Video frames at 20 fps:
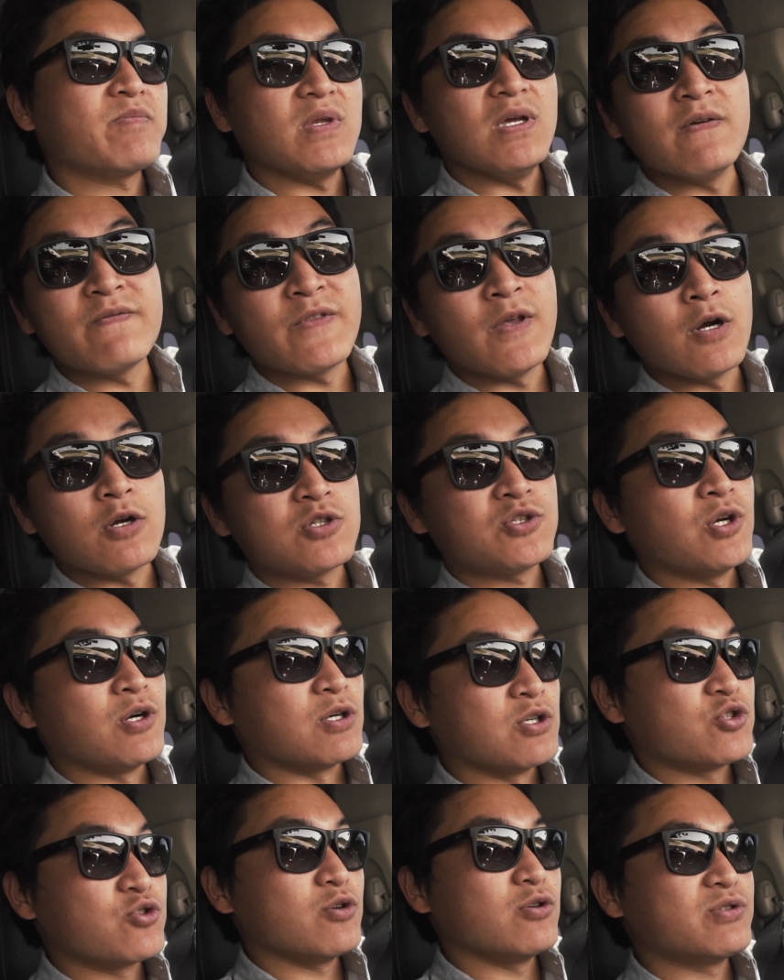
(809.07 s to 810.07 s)
If there are
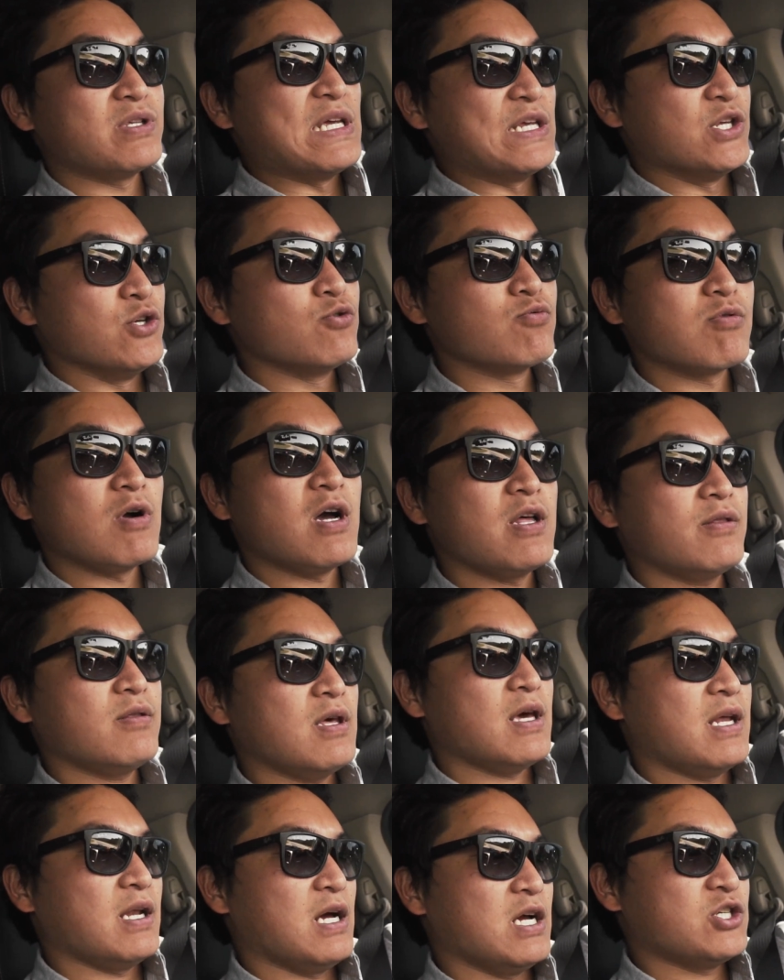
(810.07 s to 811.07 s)
certain drills that you run
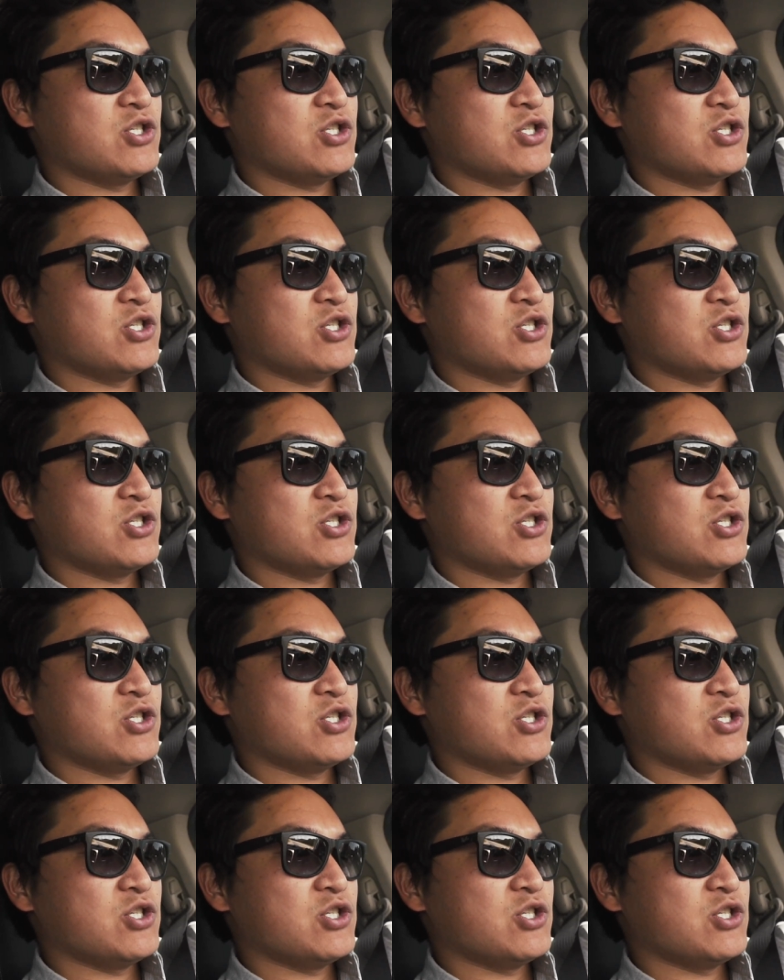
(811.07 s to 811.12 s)
that I